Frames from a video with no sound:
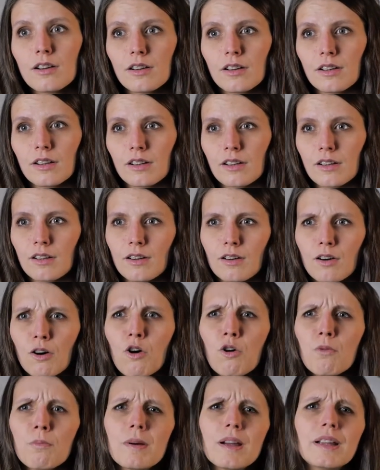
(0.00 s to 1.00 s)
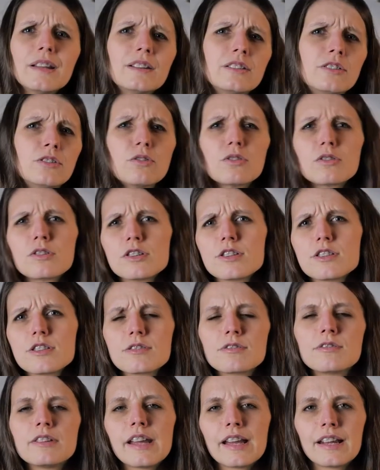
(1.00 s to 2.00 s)
uh, open doors
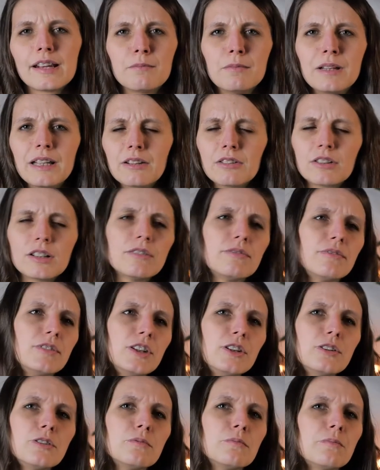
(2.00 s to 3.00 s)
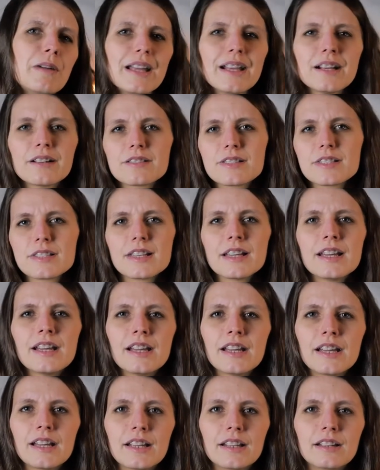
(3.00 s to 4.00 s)
to the enemy or if you make a
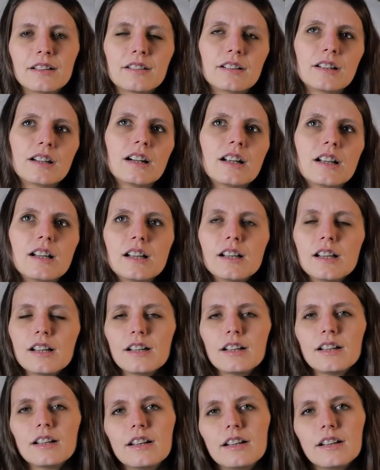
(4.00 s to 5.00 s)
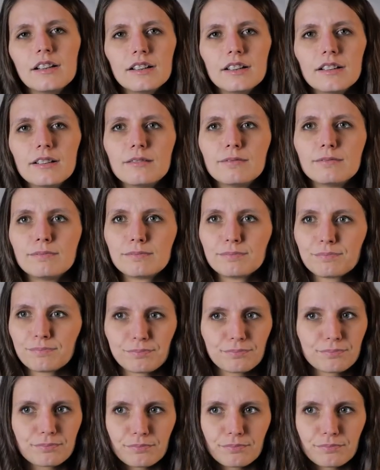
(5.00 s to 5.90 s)
sin or um,